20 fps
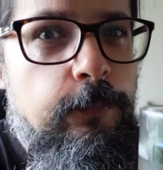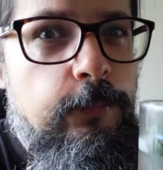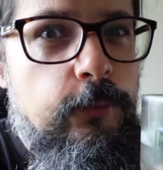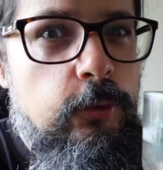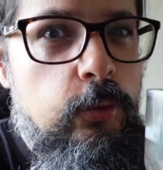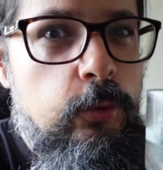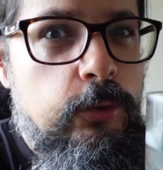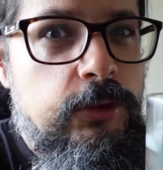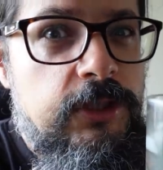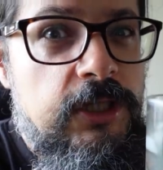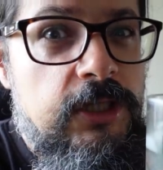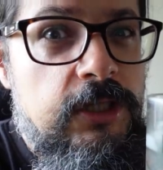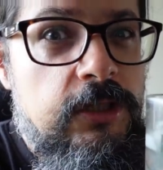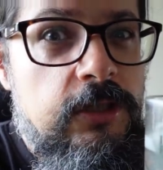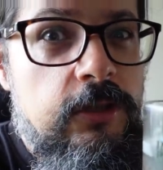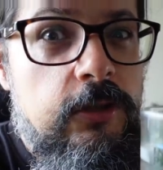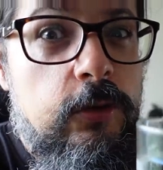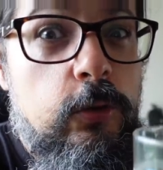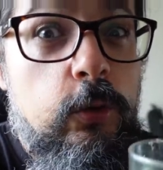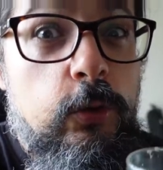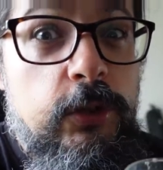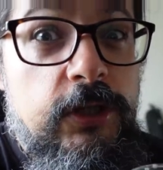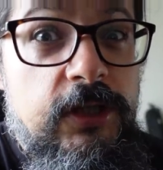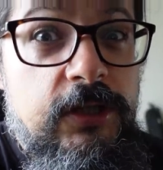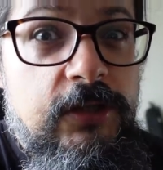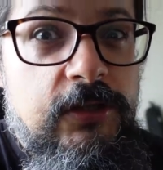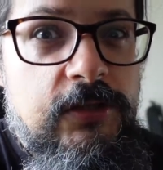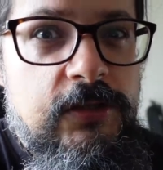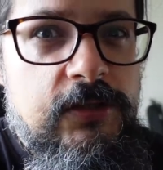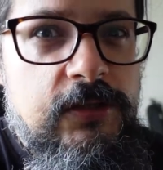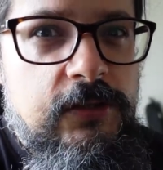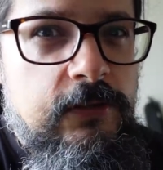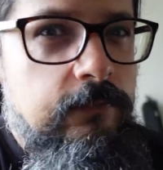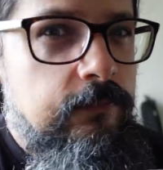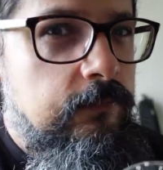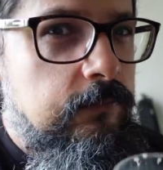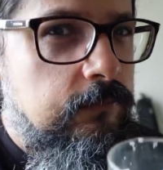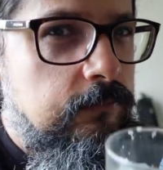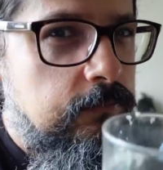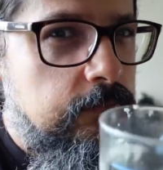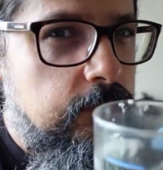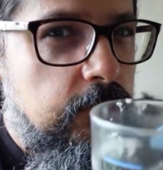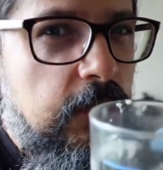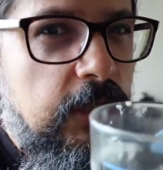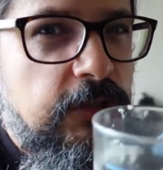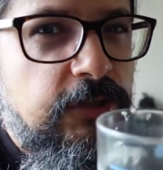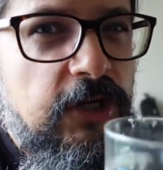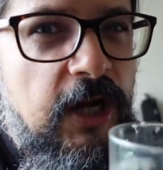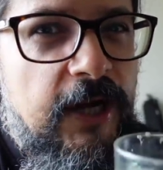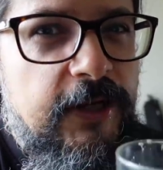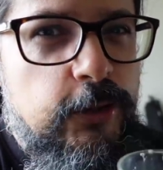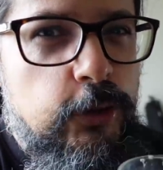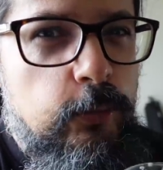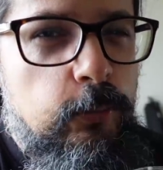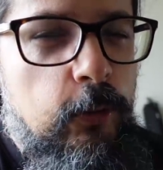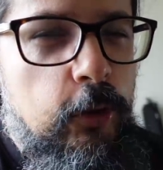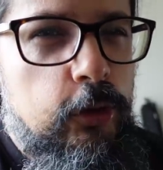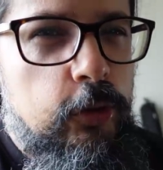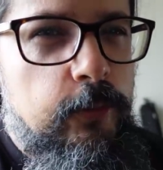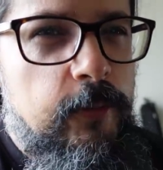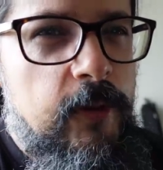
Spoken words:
protein cookies. I'll try it tomorrow